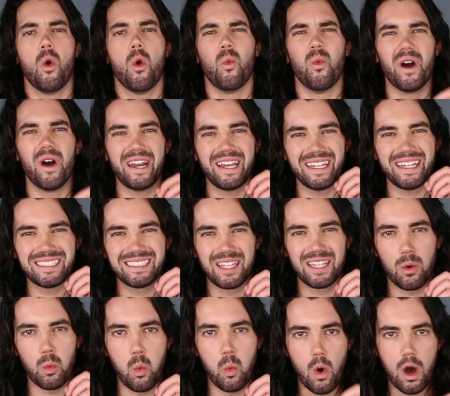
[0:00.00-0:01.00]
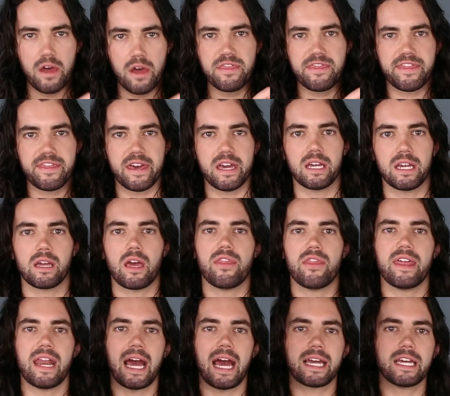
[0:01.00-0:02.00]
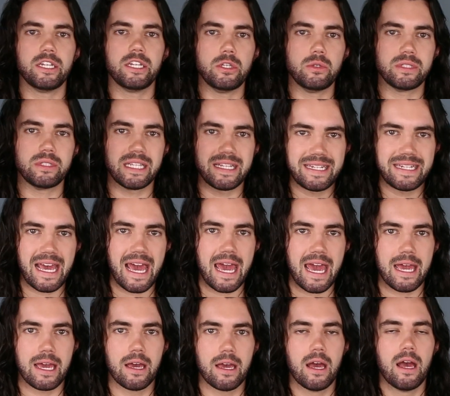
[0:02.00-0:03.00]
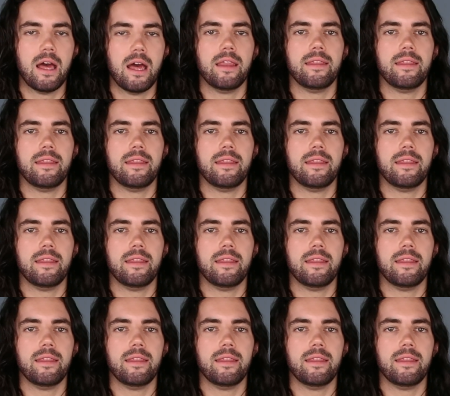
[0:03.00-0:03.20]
What is the one thing that I can do today